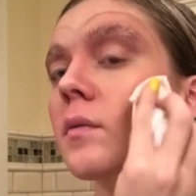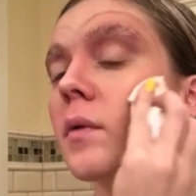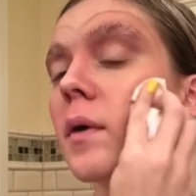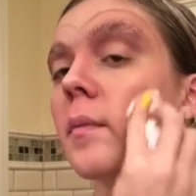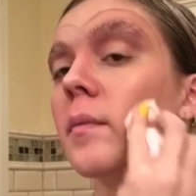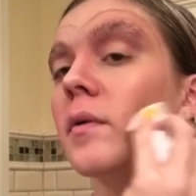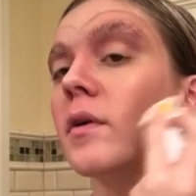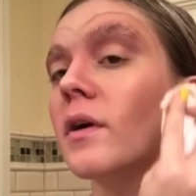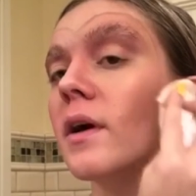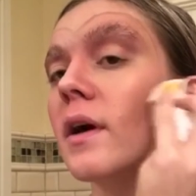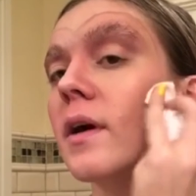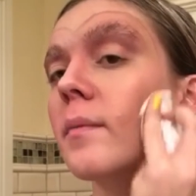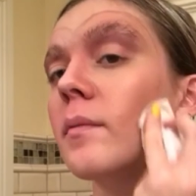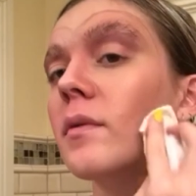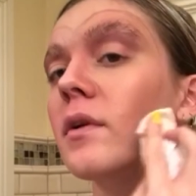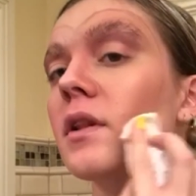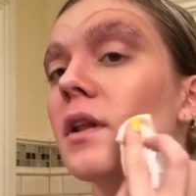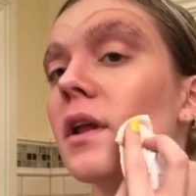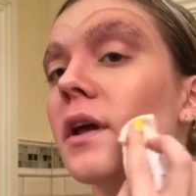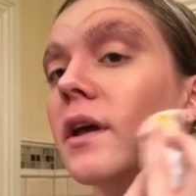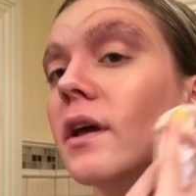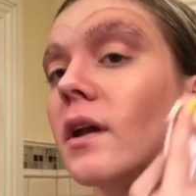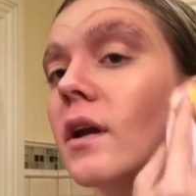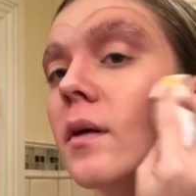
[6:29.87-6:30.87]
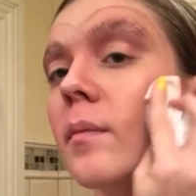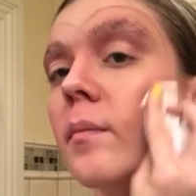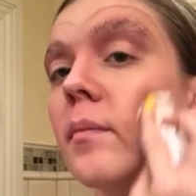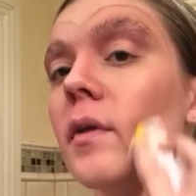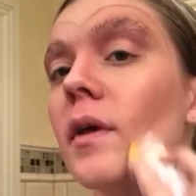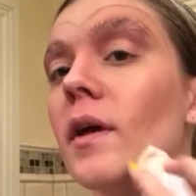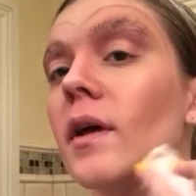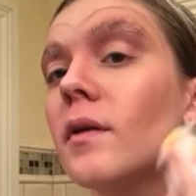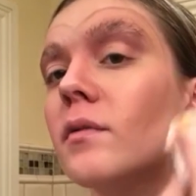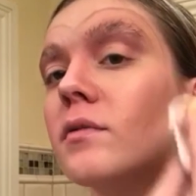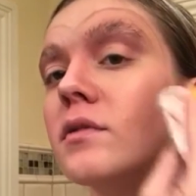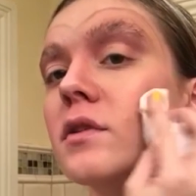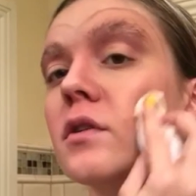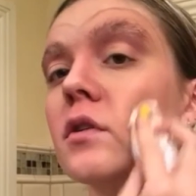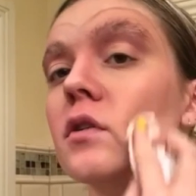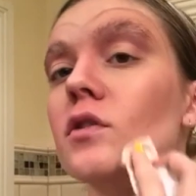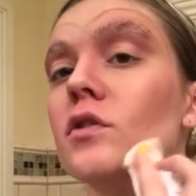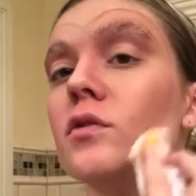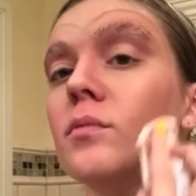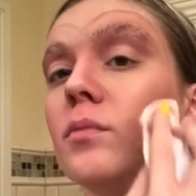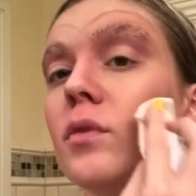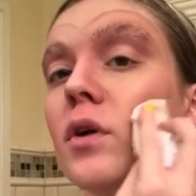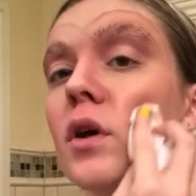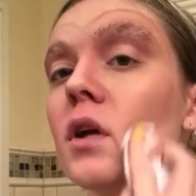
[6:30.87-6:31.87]
Okay, I'm gonna lighten up that. It was a little
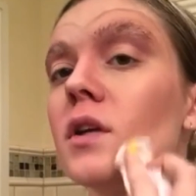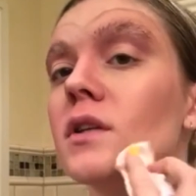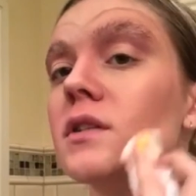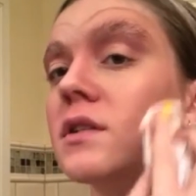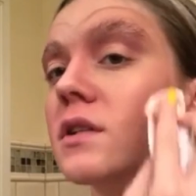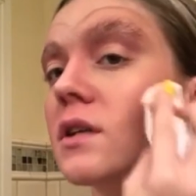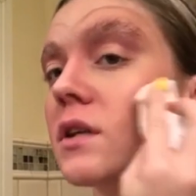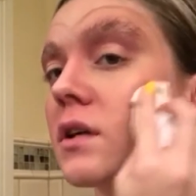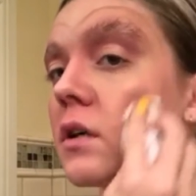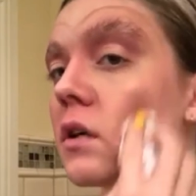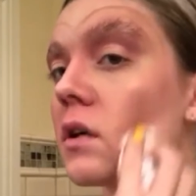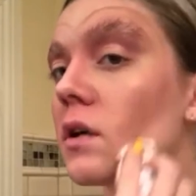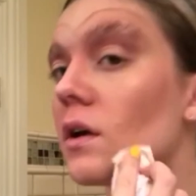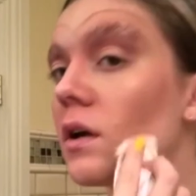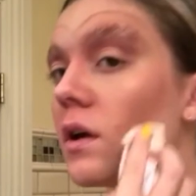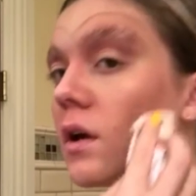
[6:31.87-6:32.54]
too bronzy.